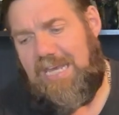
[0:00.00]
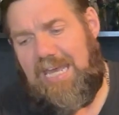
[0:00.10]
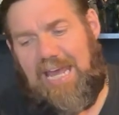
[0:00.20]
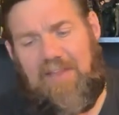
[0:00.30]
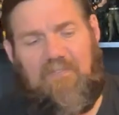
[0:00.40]

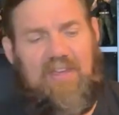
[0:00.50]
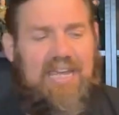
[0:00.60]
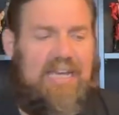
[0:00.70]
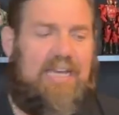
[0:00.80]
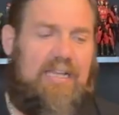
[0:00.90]
And
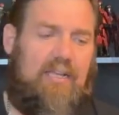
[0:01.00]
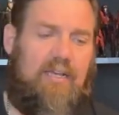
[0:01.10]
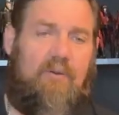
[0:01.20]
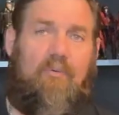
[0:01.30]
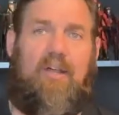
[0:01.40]
then,
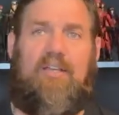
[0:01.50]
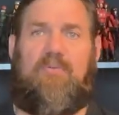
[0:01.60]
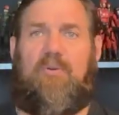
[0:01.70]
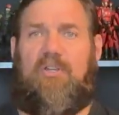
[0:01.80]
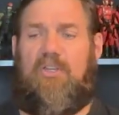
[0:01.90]
what else
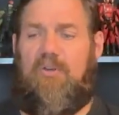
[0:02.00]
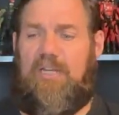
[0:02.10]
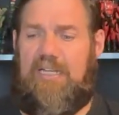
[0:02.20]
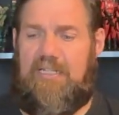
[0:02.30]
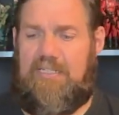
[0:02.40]
we're going to do
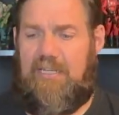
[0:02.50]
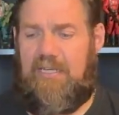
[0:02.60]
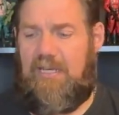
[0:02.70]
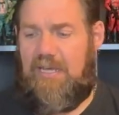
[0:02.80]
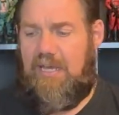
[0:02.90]
is...
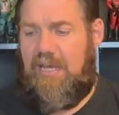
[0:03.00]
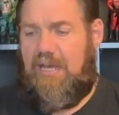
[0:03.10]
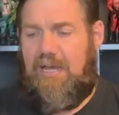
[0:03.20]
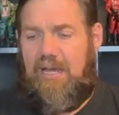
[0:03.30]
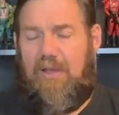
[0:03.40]

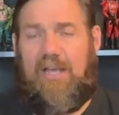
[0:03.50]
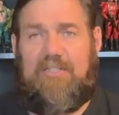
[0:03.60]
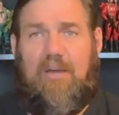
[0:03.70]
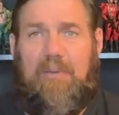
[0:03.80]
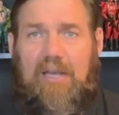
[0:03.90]
Okay,
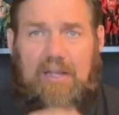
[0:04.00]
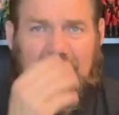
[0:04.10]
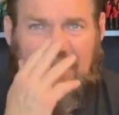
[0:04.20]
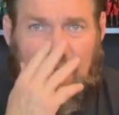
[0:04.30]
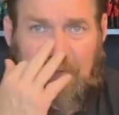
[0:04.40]
so
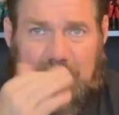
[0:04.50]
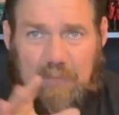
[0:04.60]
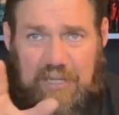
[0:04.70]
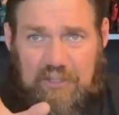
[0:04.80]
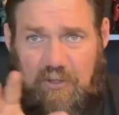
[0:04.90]
now these
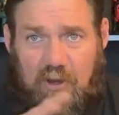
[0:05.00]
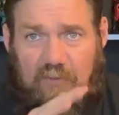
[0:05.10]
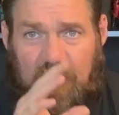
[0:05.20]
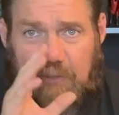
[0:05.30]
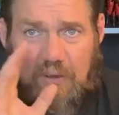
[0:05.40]
pictures are all
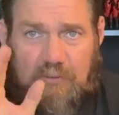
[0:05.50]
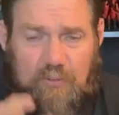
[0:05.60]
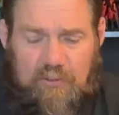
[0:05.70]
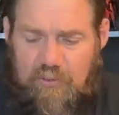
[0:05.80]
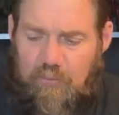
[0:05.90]
from Yo.
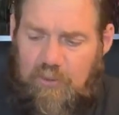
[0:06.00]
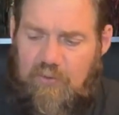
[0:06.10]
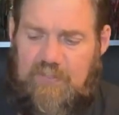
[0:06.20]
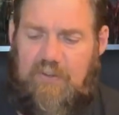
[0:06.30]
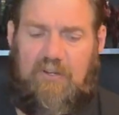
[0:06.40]
We'll do
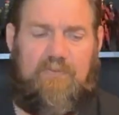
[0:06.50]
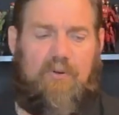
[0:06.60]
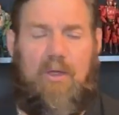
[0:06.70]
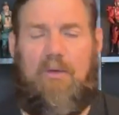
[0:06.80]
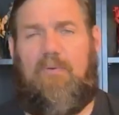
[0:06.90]
this first. Before
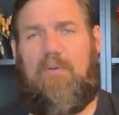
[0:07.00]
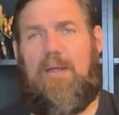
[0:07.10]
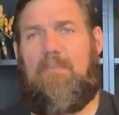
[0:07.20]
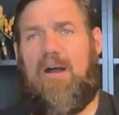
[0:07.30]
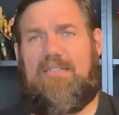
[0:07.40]
we
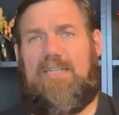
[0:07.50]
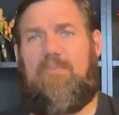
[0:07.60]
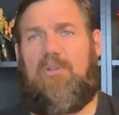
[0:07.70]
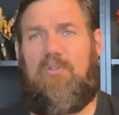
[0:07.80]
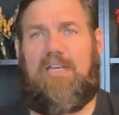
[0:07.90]
unbox him,
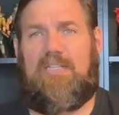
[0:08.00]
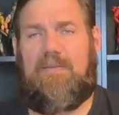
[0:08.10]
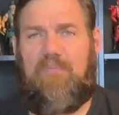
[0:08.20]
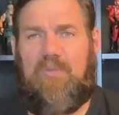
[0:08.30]
we'll do this.